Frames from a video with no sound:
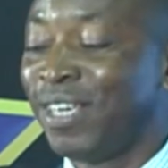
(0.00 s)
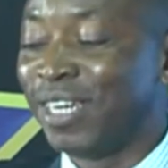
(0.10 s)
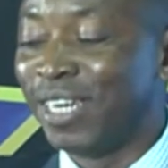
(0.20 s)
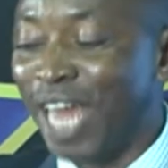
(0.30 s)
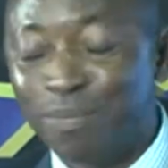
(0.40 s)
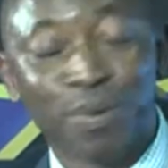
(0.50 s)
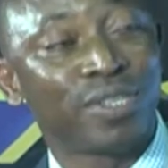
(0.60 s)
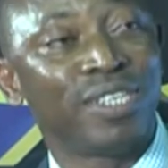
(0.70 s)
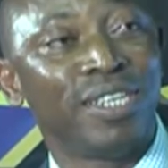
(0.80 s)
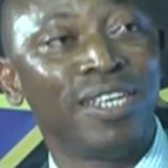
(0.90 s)
that
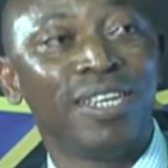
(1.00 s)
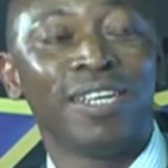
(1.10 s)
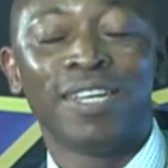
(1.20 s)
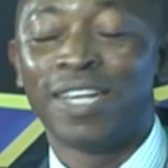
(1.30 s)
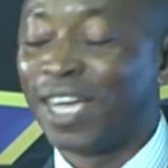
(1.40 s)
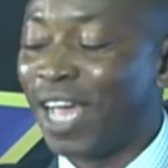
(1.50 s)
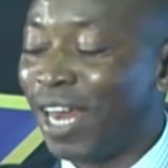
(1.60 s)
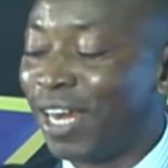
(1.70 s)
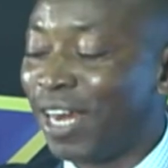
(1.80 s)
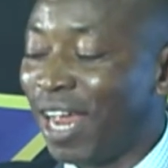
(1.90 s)
person
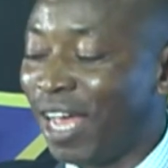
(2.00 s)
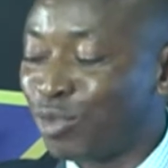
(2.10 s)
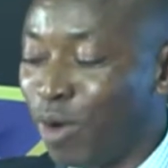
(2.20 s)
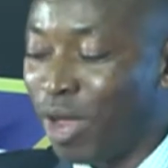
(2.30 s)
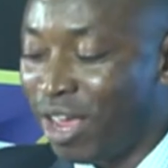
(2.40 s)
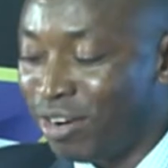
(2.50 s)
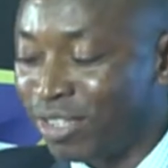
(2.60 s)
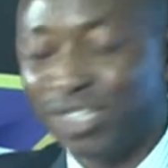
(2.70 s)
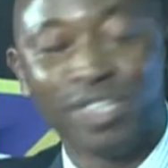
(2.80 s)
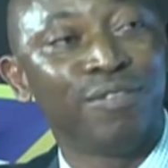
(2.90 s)
can as well
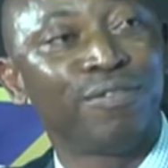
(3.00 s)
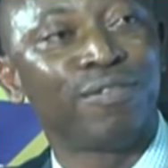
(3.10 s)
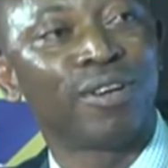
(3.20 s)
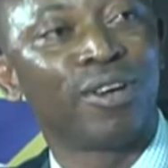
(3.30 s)
receive